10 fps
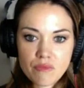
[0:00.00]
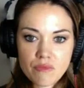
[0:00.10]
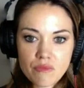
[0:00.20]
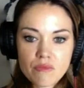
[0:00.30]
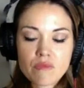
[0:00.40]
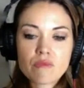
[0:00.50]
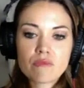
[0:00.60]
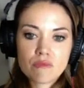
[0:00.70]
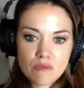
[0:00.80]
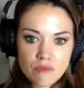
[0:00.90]

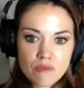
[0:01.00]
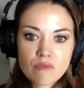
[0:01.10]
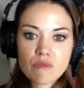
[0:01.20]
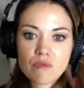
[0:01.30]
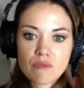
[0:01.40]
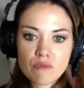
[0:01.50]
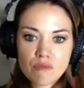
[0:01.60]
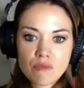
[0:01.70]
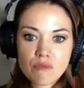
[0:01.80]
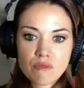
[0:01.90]

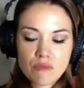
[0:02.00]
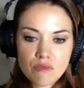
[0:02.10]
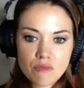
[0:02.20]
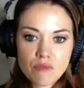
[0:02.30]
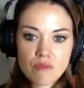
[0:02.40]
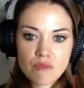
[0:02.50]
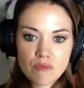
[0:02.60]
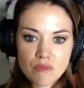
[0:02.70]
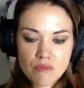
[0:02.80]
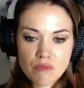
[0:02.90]

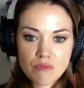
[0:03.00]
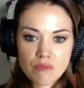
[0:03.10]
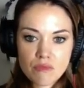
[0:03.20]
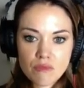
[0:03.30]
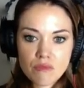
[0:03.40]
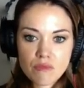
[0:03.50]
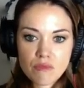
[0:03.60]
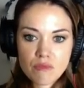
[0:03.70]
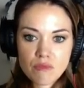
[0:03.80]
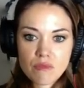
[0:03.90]

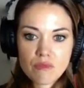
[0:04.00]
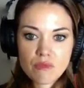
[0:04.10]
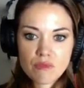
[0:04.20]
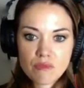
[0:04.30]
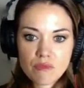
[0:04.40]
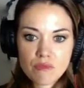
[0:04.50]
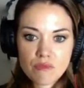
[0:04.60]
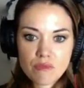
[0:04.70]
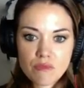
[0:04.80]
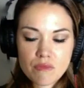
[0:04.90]

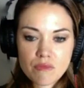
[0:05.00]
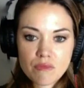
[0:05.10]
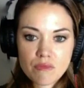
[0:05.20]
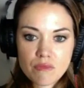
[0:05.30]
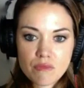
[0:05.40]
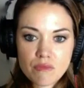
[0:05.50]
This person isn't speaking.